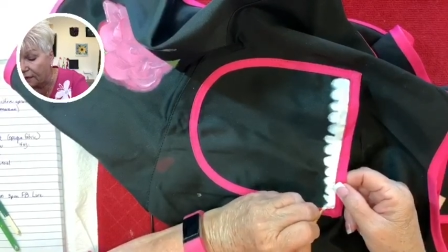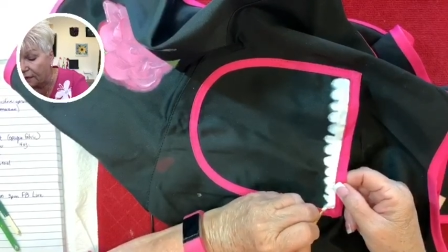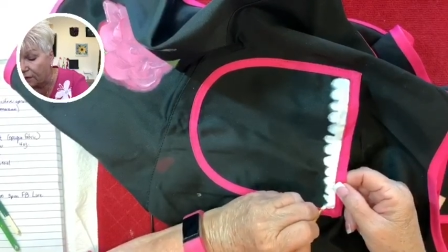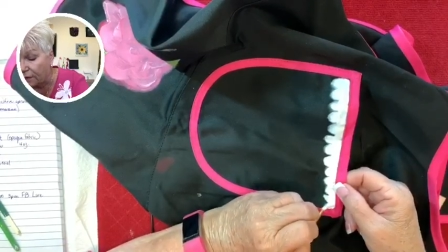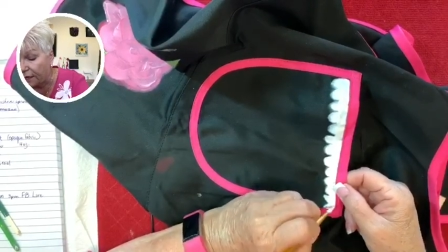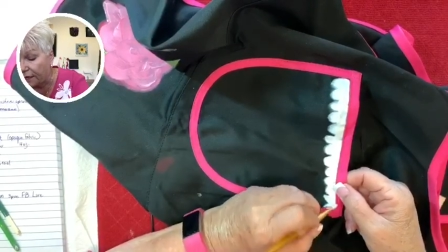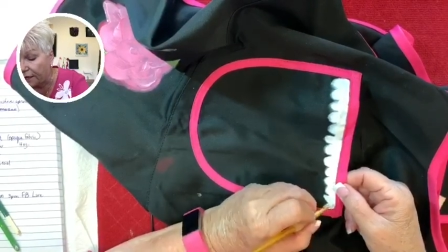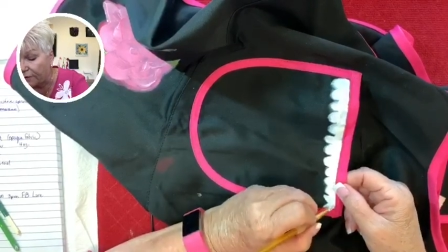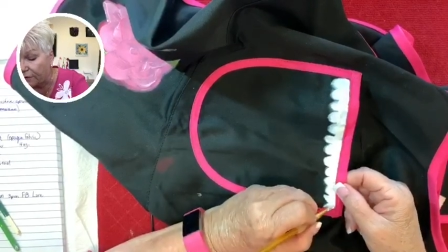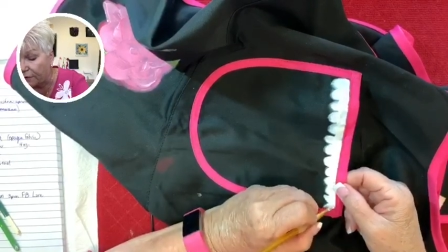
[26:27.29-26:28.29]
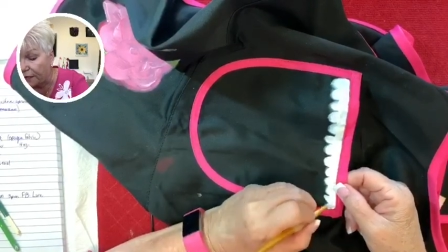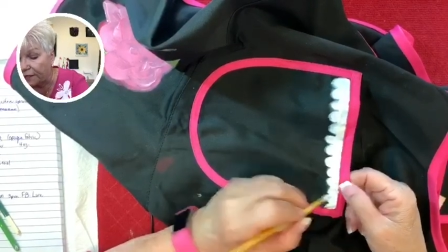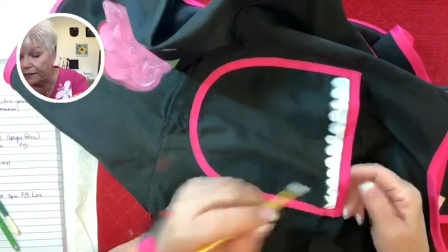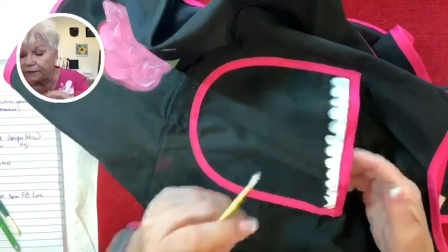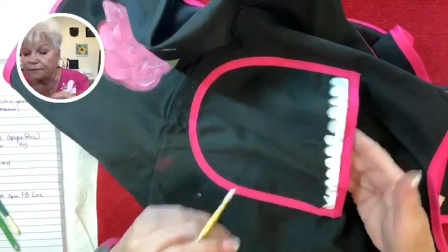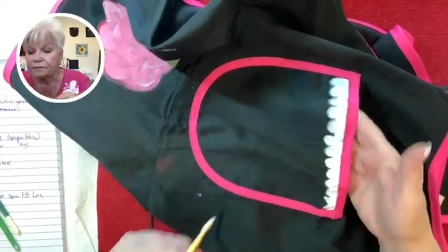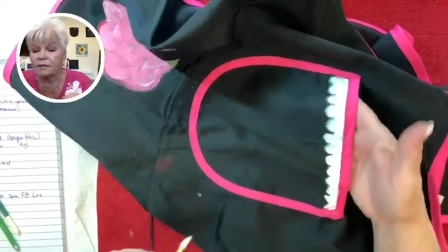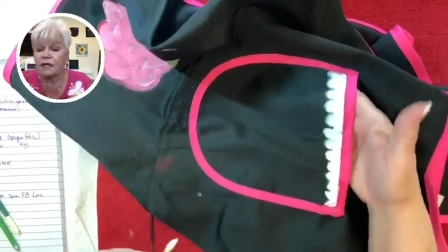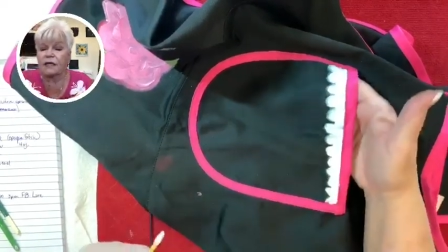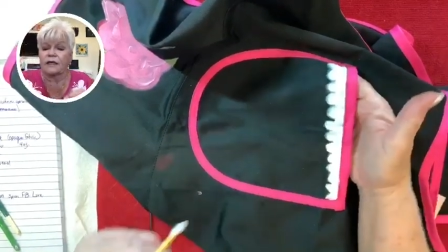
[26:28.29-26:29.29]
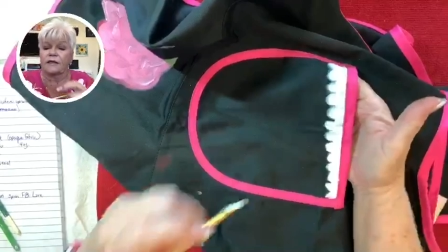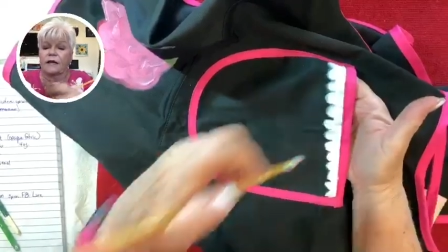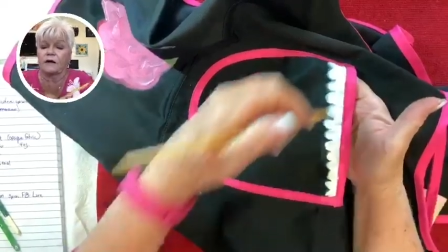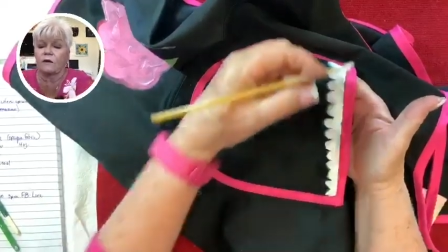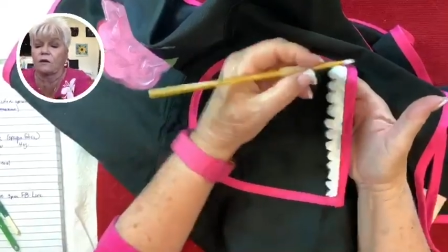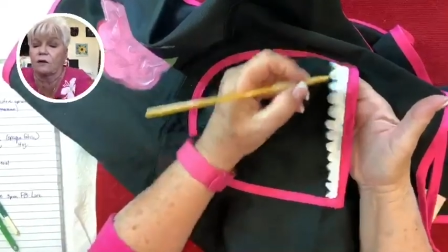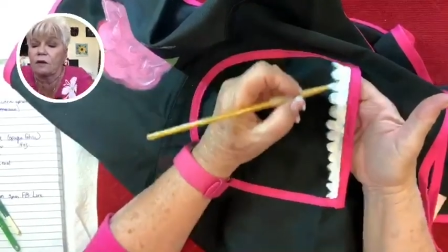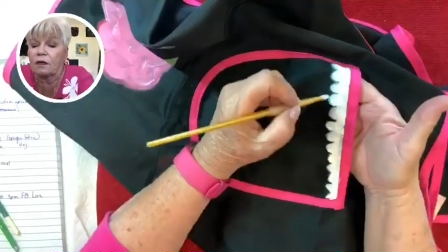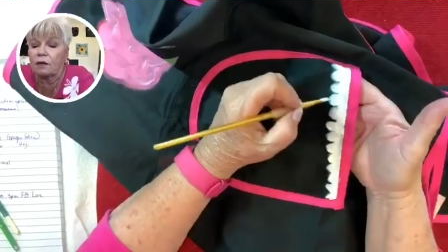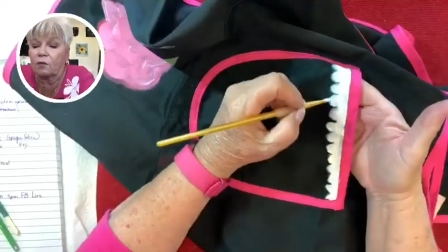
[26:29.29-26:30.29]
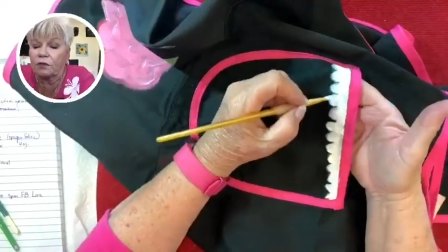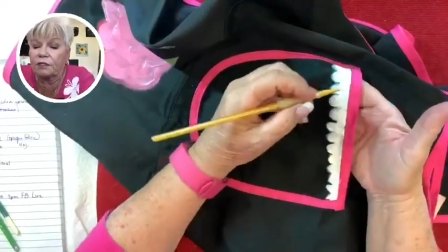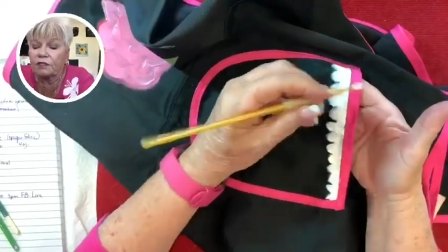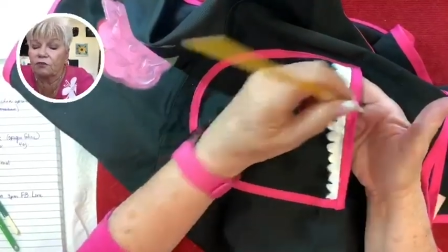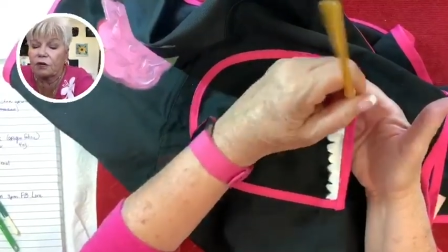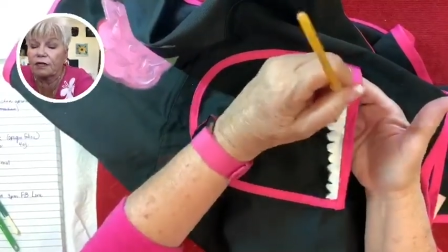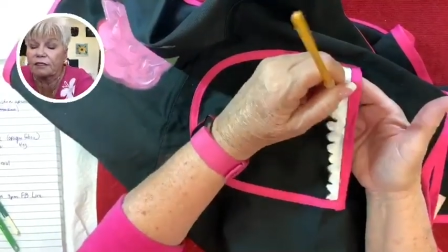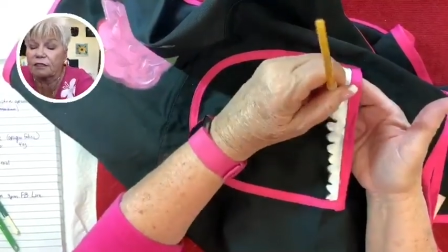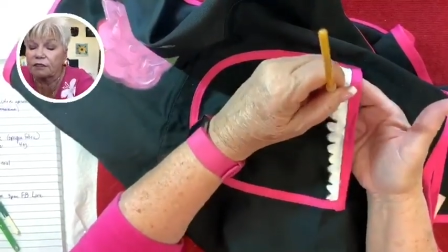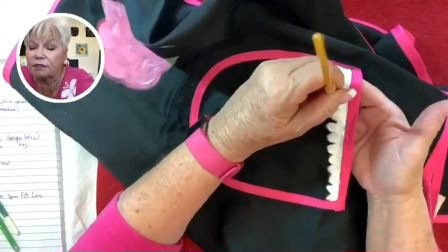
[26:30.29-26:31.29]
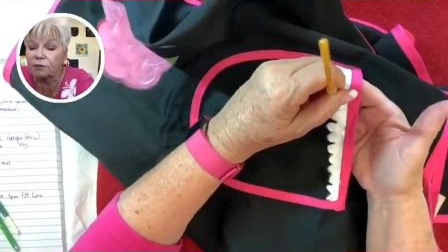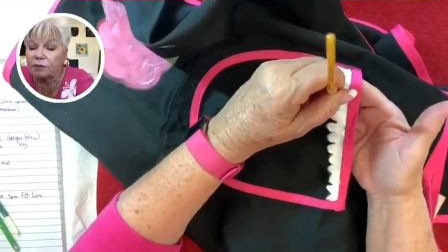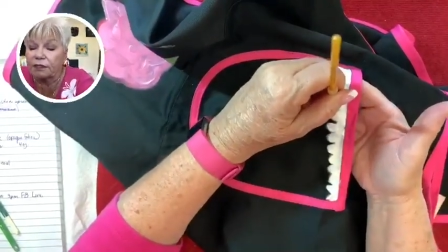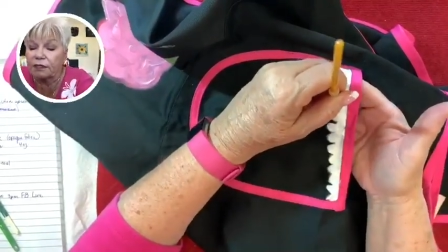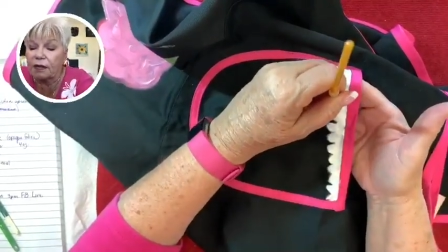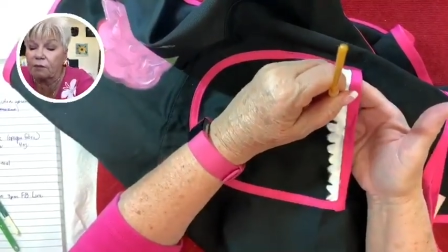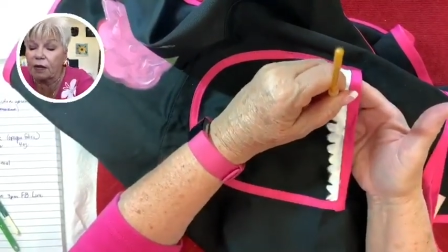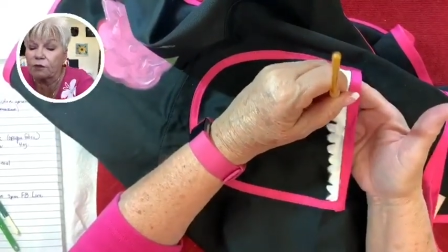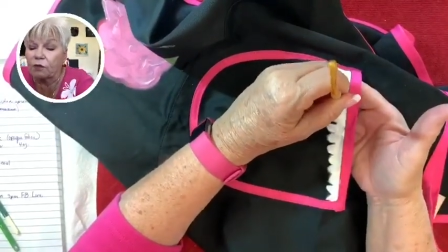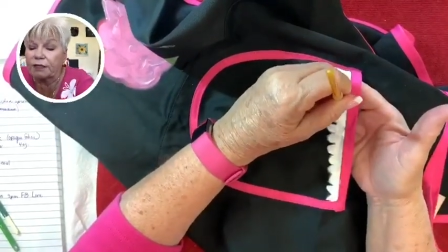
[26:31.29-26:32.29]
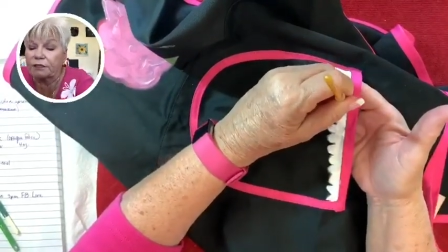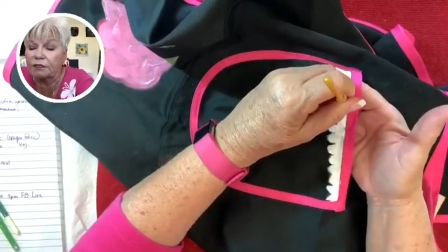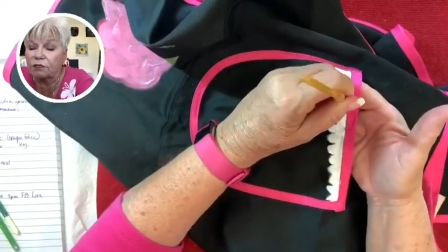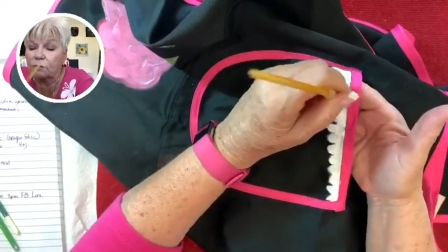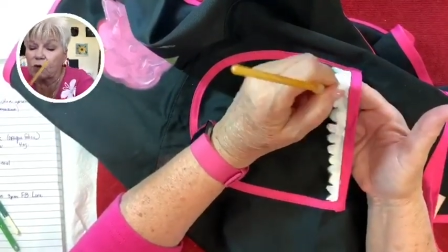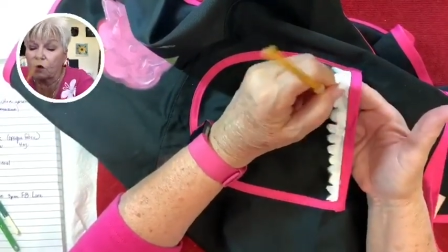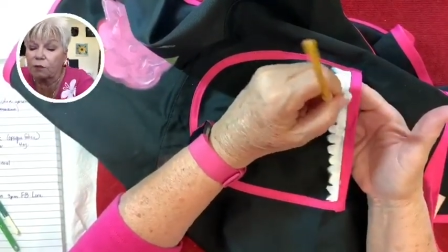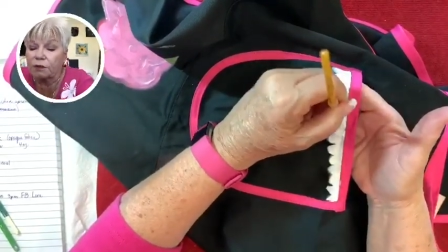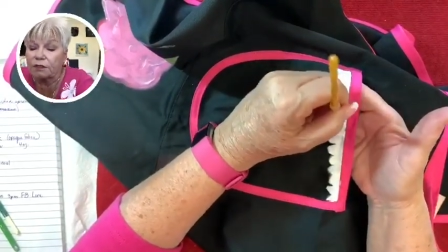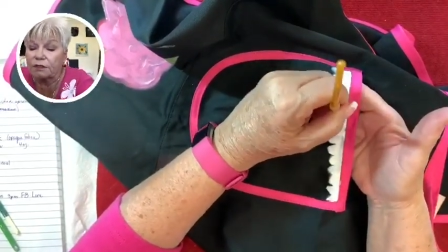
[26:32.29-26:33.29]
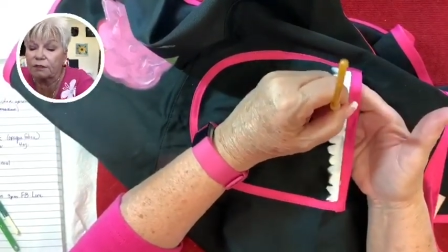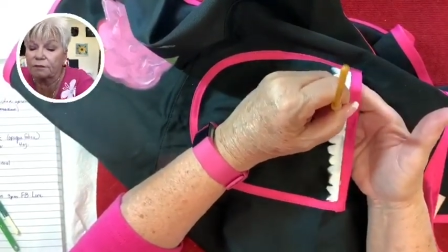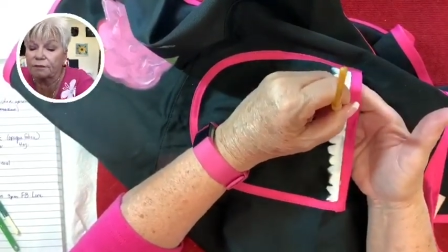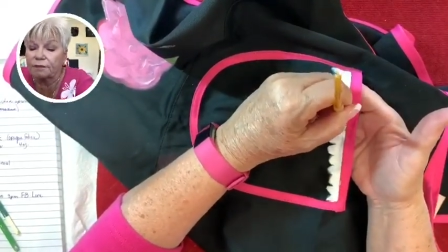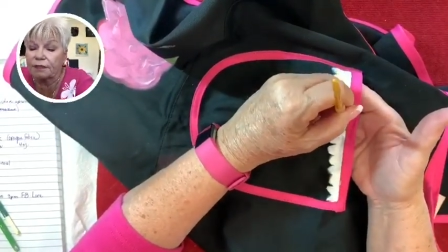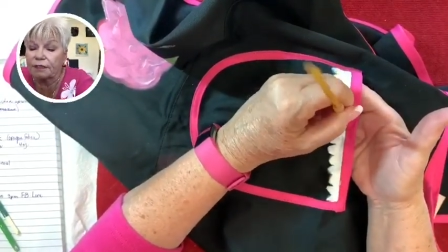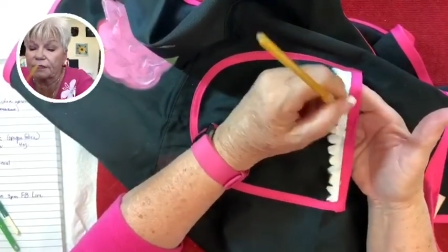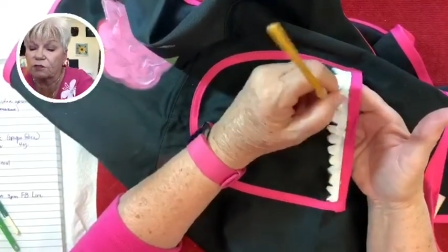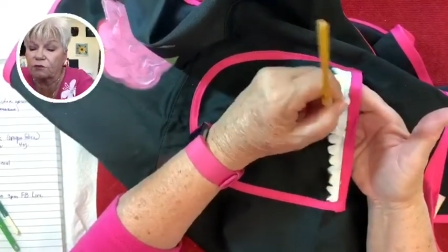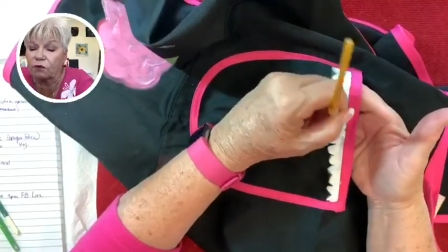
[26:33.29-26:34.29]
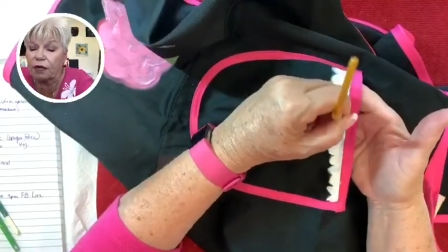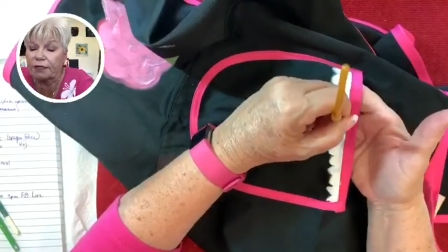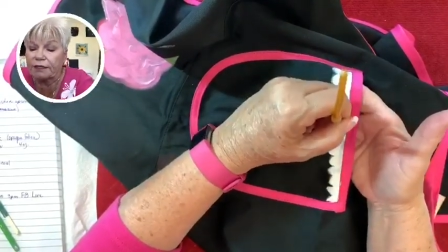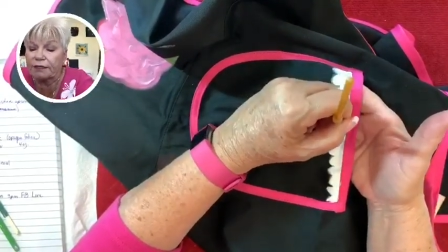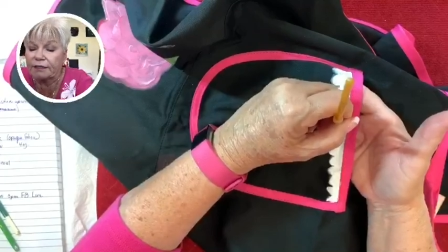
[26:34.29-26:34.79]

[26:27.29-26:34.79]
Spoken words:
Okay, everybody. Now, when this dries a little bit, I might wait till tomorrow because it is Friday.